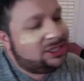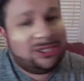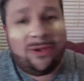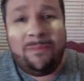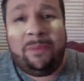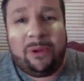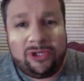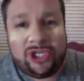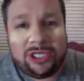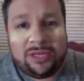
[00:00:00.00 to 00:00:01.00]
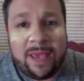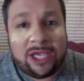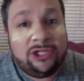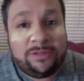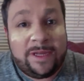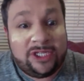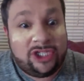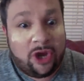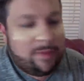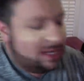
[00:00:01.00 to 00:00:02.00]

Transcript: just all bullshit to make you spend so